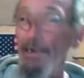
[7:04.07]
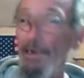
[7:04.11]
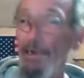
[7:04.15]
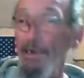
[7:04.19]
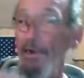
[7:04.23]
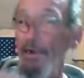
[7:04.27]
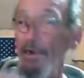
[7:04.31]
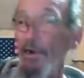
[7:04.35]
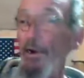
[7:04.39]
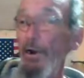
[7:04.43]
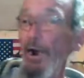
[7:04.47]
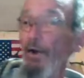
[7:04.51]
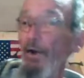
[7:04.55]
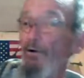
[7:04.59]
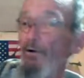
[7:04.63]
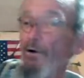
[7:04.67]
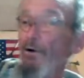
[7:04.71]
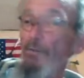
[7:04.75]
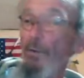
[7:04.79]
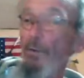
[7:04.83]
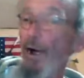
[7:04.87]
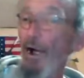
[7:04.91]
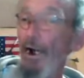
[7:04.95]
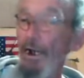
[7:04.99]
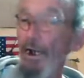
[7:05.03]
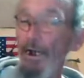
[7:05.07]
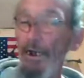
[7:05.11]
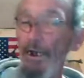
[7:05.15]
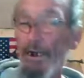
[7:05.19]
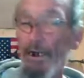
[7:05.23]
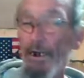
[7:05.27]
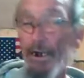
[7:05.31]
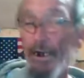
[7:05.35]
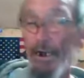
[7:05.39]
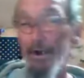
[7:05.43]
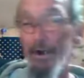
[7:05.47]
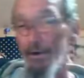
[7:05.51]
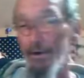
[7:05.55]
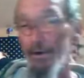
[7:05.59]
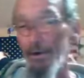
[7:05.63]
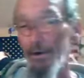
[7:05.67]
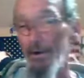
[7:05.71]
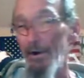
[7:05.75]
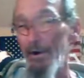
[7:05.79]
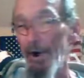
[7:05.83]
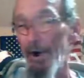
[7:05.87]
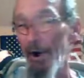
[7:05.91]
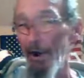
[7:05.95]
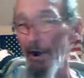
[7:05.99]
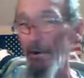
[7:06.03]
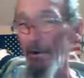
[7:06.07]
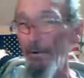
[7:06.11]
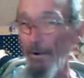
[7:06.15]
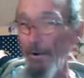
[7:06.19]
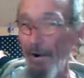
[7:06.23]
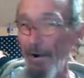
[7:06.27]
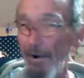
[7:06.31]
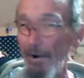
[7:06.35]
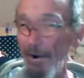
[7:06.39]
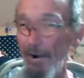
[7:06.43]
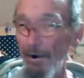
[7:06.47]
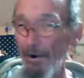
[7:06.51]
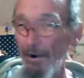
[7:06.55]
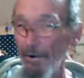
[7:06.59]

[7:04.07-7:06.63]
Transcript: to everybody again.